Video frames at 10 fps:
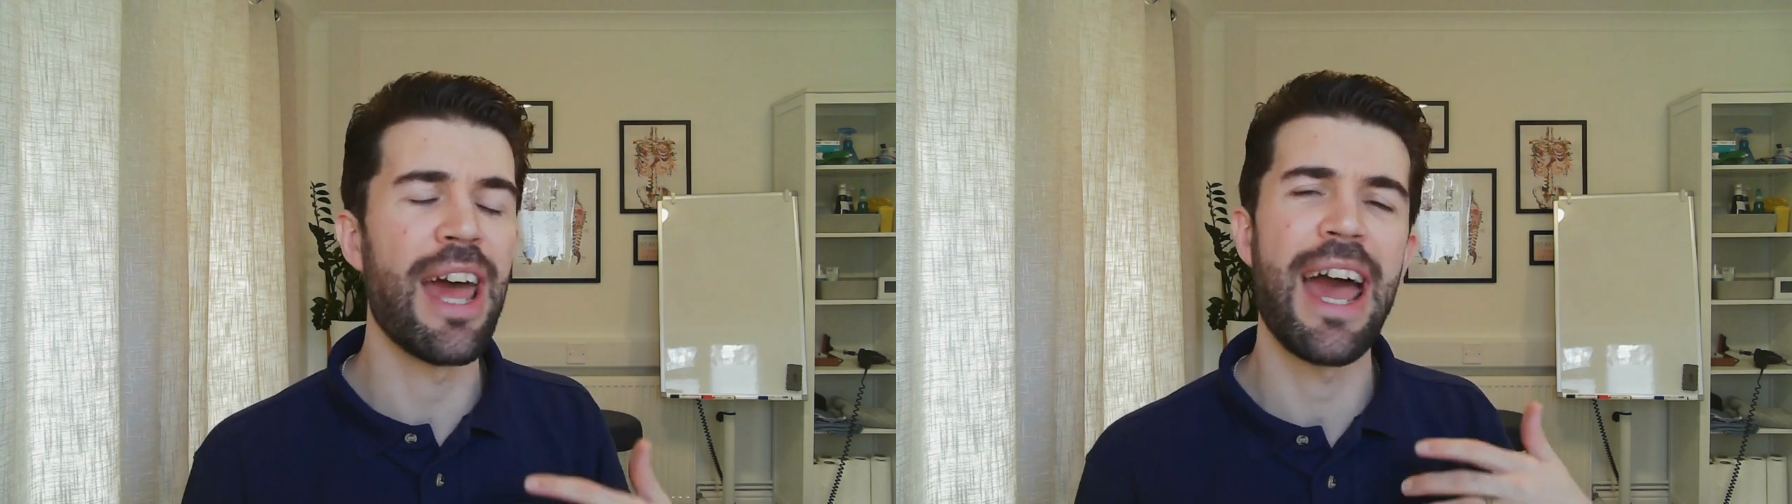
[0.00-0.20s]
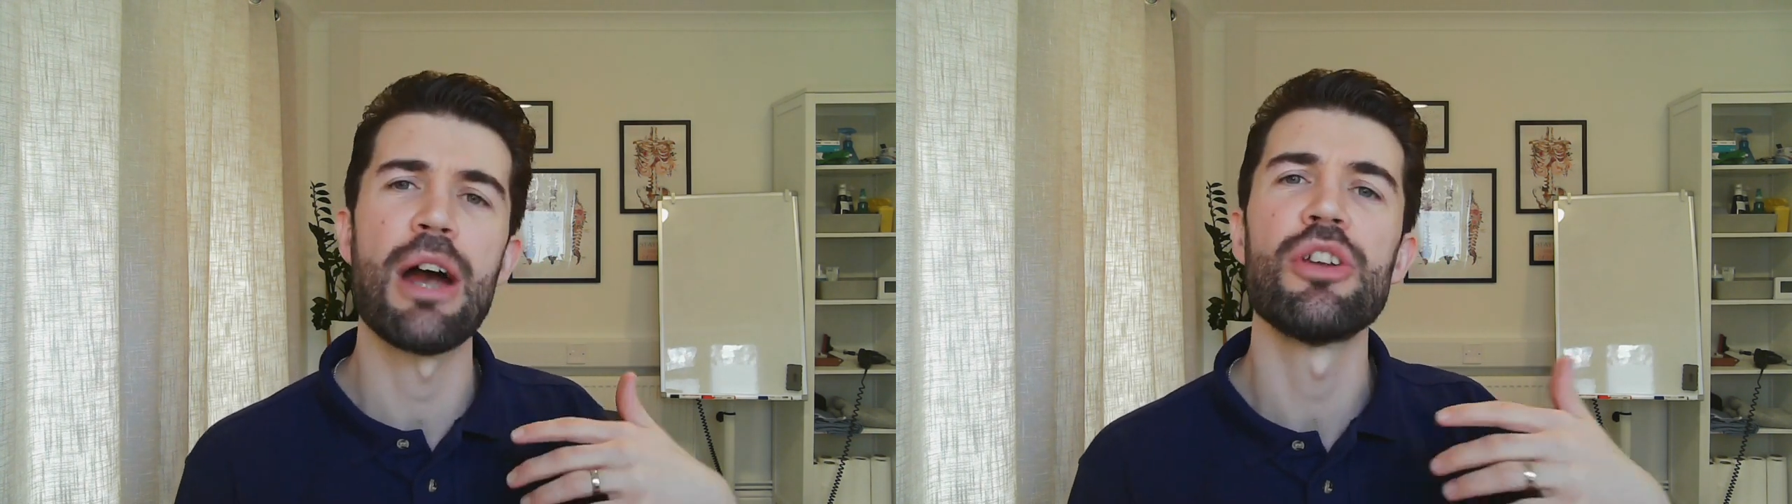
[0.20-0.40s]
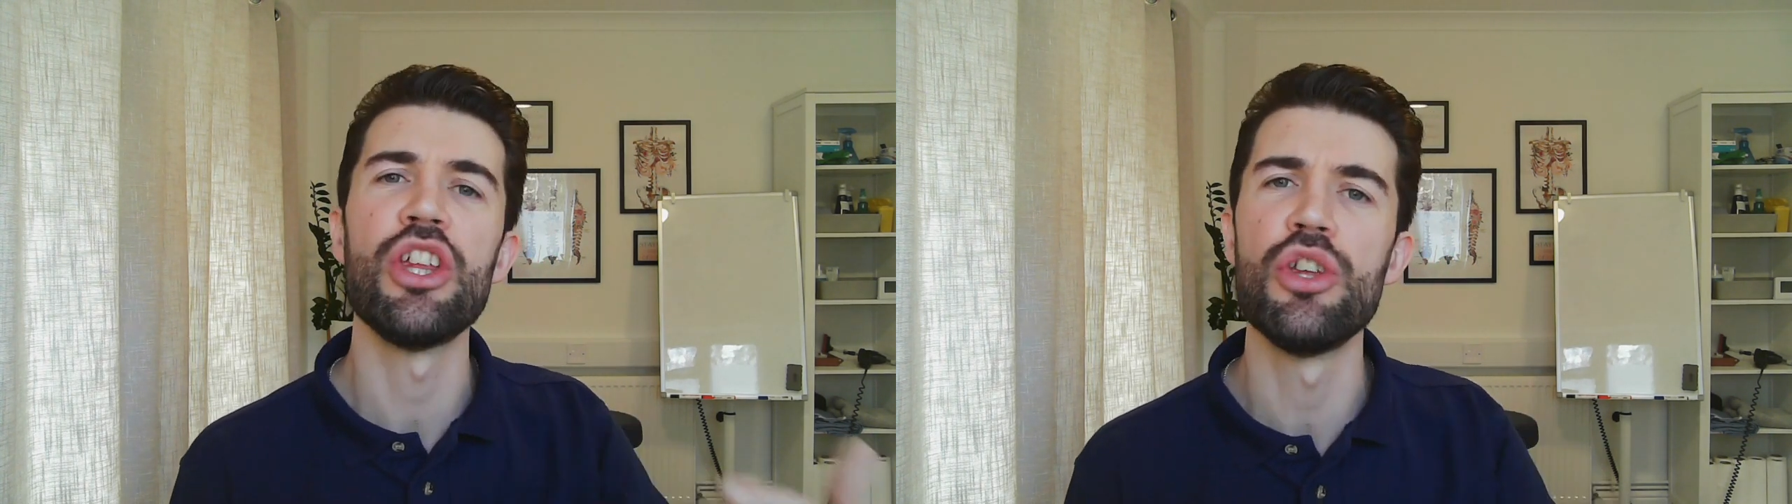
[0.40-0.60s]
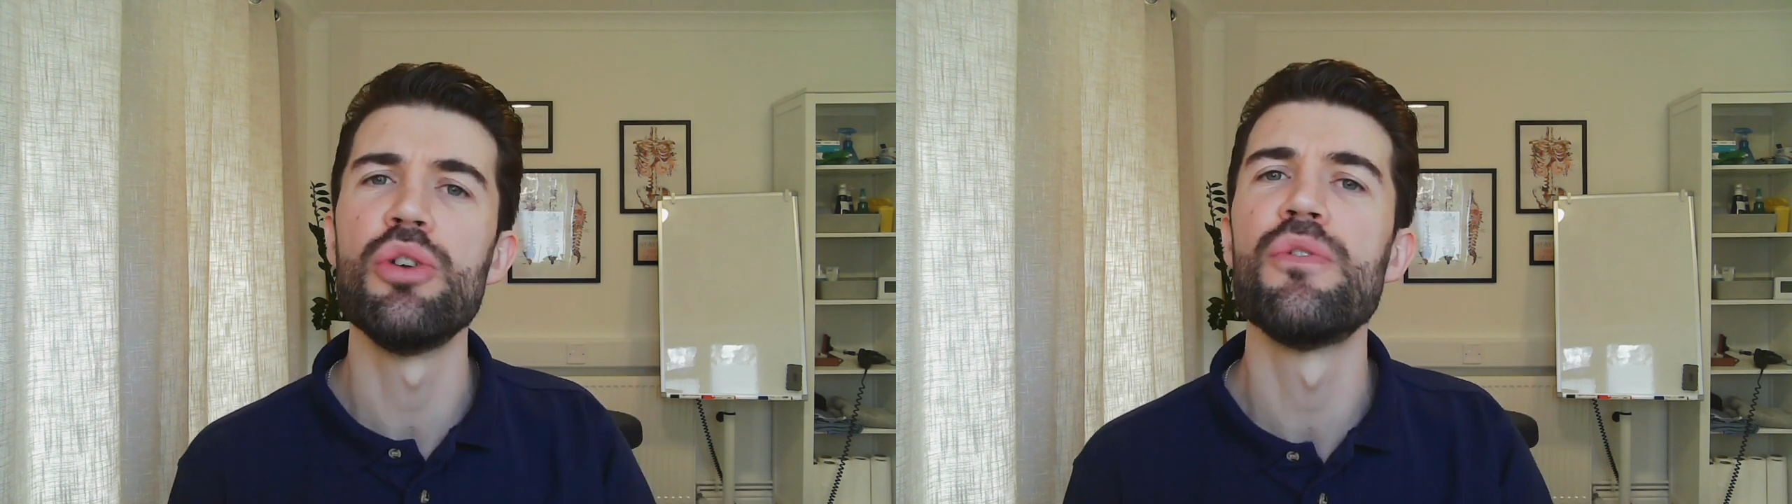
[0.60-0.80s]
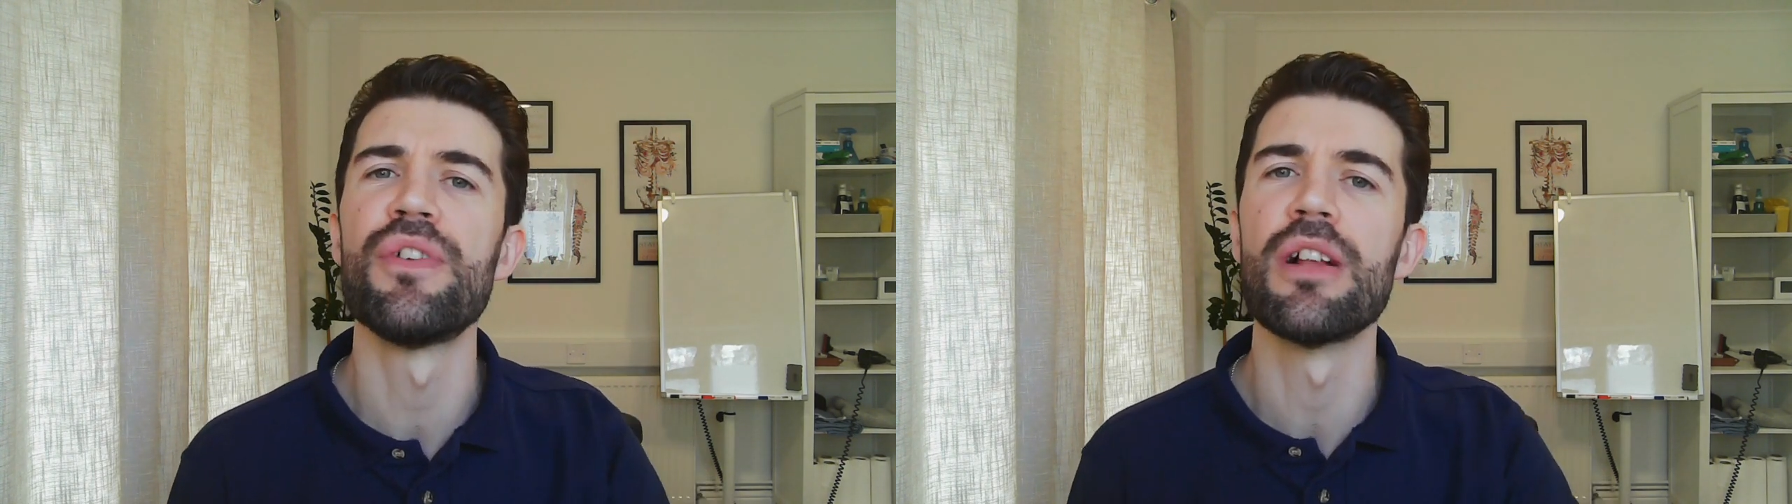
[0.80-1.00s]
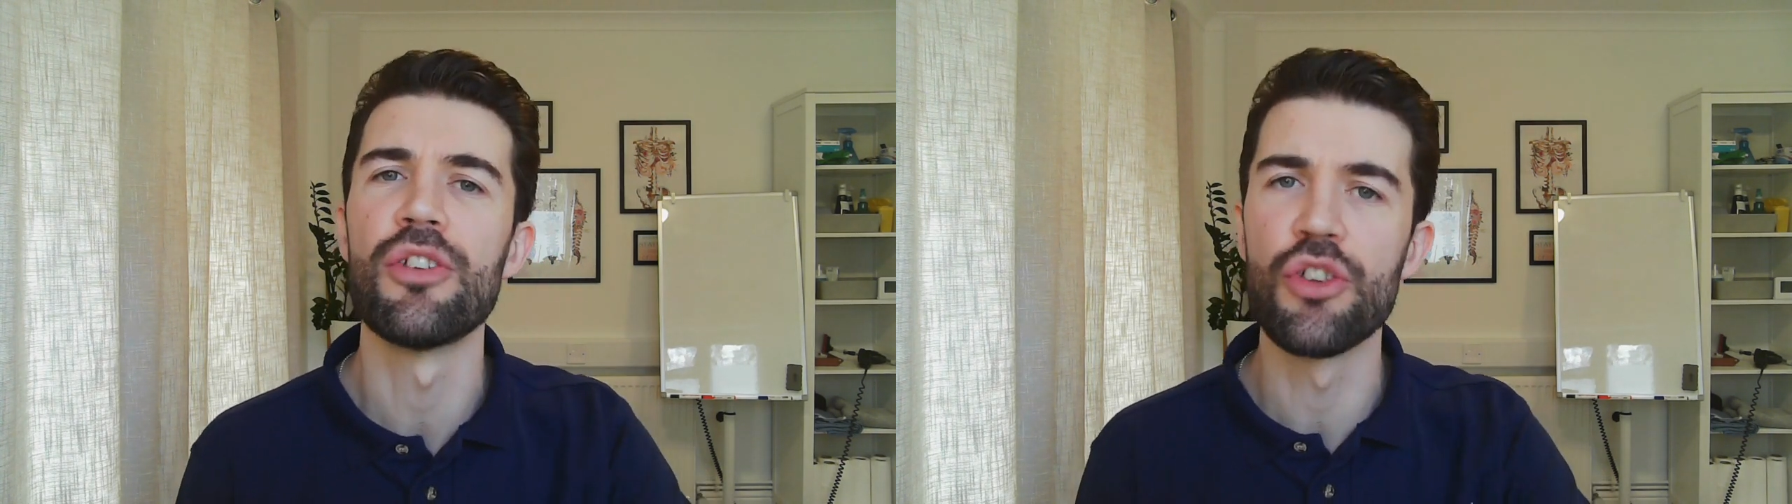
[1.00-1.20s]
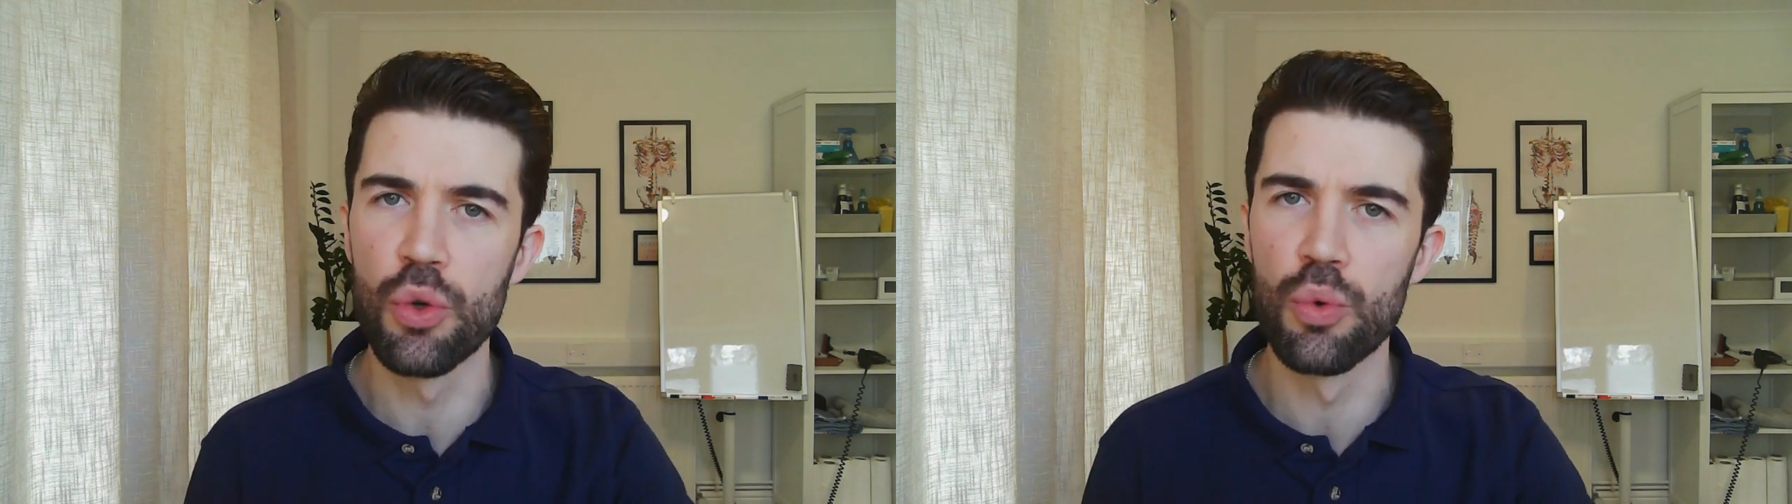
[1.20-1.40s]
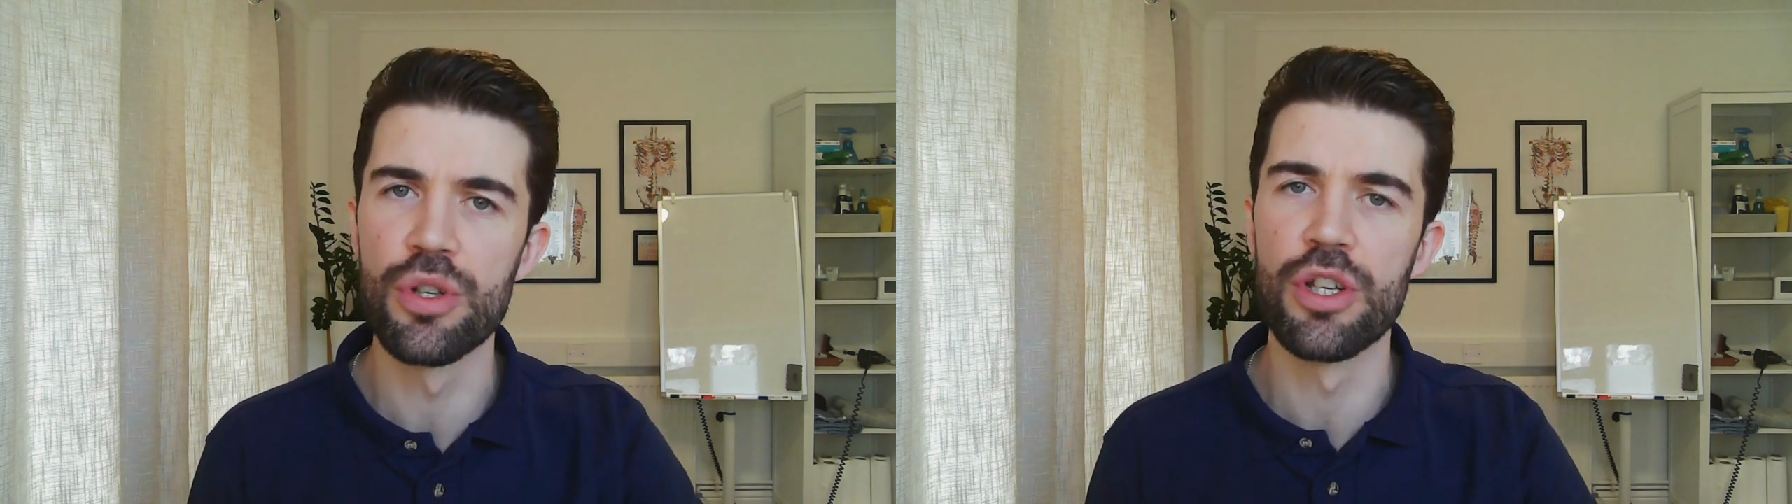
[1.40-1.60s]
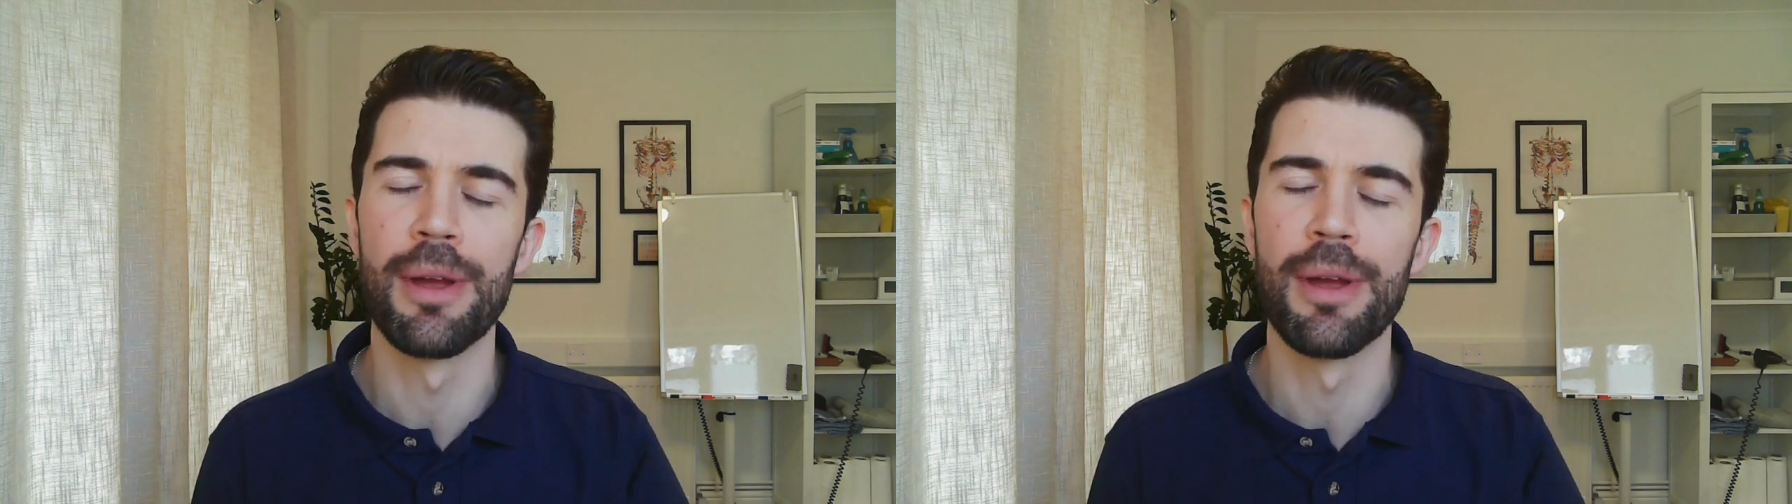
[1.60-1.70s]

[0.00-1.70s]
how do you feel you're doing?